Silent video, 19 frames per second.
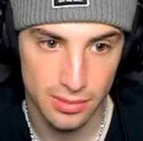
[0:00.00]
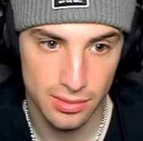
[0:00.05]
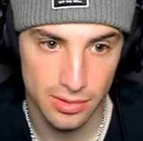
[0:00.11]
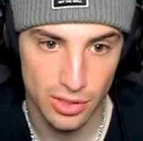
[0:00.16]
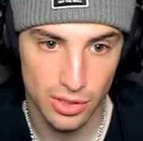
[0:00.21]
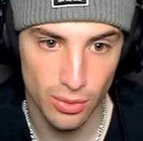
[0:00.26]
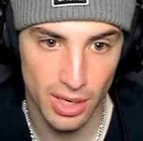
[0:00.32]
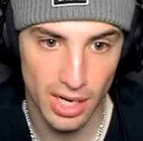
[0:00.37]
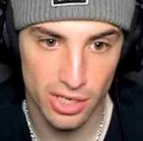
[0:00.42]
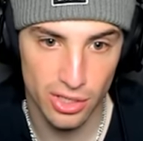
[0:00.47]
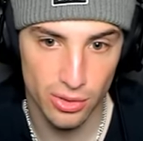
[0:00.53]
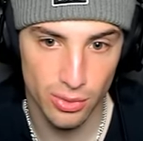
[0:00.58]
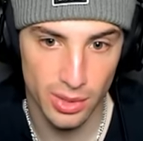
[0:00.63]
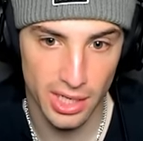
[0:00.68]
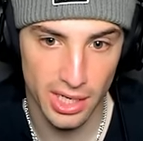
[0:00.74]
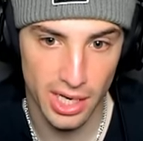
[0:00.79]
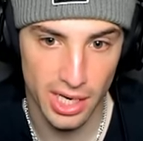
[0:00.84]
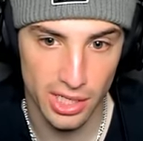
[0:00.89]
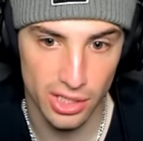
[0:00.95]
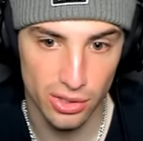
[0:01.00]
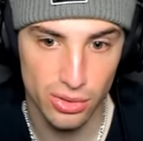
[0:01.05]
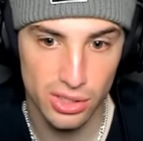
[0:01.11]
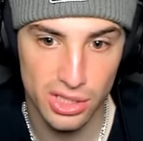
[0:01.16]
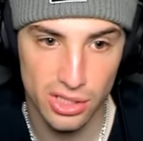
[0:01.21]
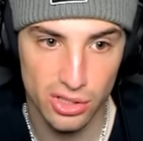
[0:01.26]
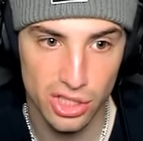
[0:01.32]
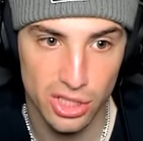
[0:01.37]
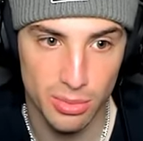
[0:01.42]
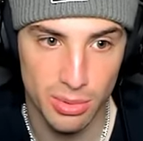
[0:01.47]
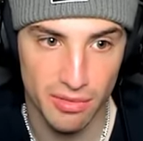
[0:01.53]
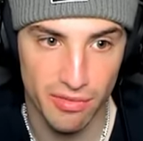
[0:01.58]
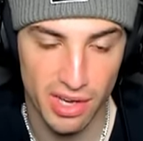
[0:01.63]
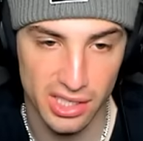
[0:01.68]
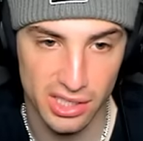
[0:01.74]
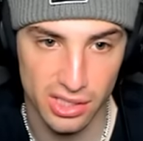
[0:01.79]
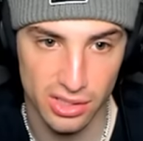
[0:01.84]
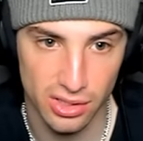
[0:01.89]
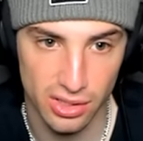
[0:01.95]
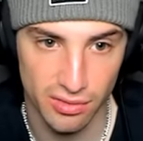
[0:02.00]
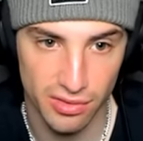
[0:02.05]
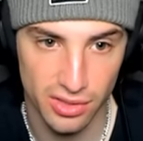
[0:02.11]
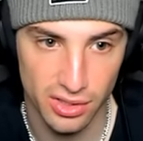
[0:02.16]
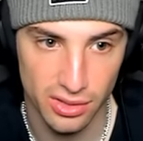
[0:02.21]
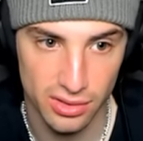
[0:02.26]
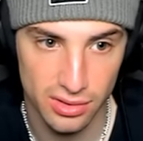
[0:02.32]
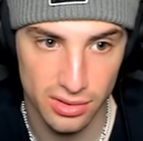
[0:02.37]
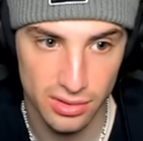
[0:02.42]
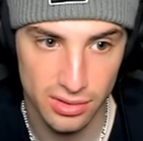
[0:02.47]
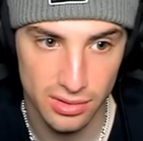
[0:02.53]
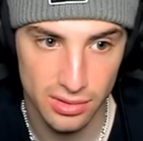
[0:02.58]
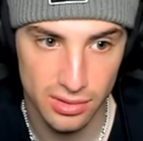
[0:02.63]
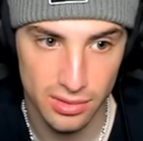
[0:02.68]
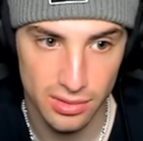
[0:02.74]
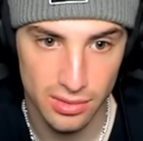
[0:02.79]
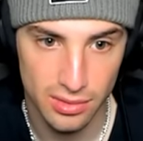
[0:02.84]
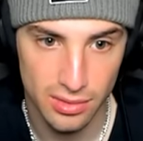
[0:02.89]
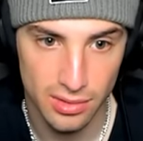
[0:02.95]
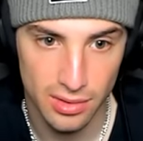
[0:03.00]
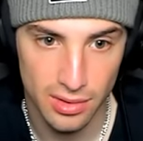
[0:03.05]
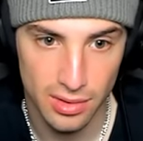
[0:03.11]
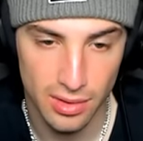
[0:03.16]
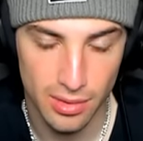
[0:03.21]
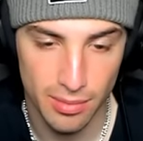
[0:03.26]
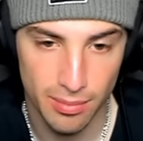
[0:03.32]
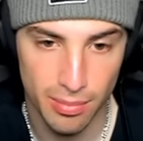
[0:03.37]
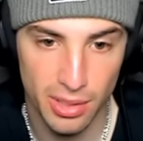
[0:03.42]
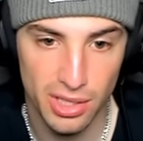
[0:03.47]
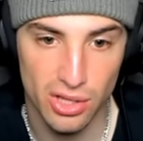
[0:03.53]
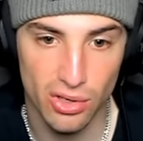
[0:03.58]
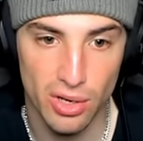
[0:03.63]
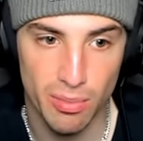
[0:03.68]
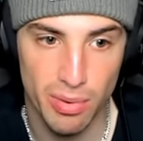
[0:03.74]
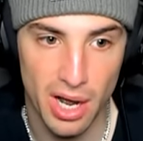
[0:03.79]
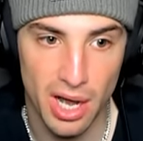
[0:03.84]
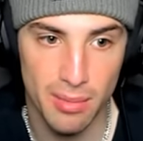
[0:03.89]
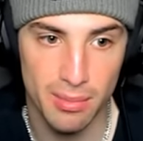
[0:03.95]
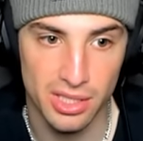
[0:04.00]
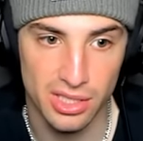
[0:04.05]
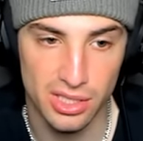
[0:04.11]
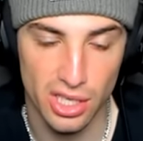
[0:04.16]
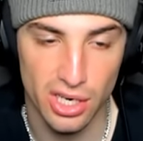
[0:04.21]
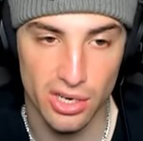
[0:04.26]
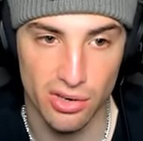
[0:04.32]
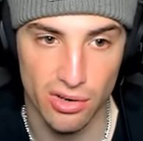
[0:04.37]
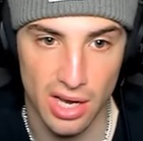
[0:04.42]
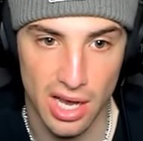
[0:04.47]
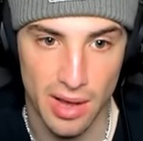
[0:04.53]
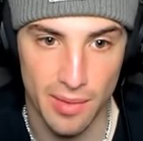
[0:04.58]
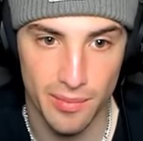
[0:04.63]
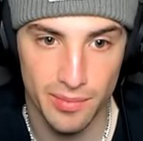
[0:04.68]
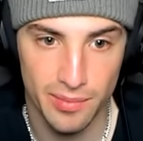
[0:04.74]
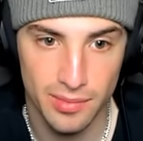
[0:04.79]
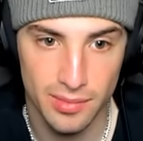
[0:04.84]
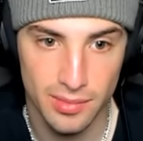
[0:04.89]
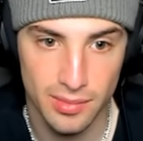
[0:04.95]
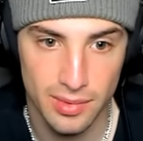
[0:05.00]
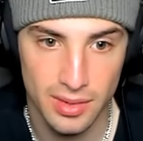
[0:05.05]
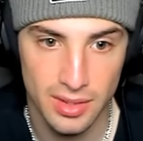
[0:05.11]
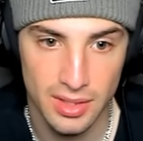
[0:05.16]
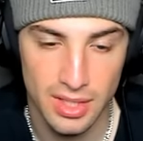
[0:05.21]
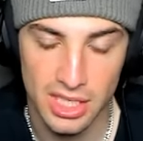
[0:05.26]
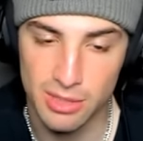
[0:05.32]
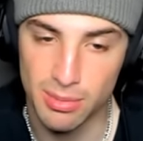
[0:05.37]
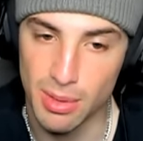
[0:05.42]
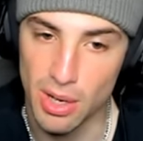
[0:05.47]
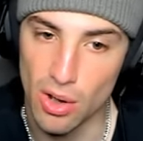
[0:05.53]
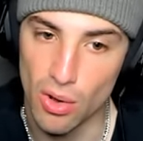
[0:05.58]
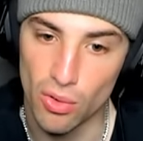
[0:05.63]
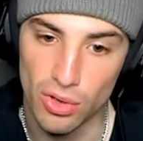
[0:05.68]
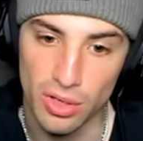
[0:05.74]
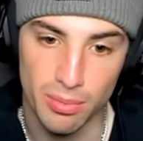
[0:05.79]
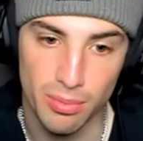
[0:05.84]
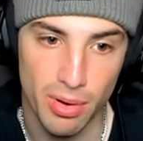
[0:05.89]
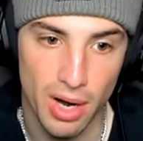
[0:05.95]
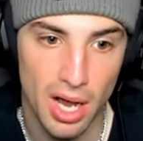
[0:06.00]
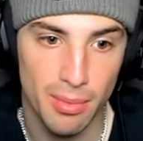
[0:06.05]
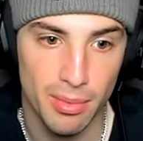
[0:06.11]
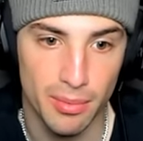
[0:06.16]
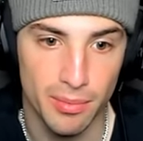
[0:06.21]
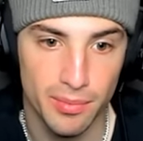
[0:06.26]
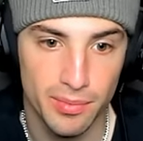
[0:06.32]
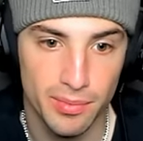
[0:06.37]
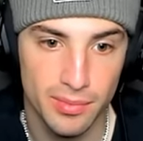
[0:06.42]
Do I or do I not? You still should be fastest on the field. But the only problem is Thunderclap. That's my only problem.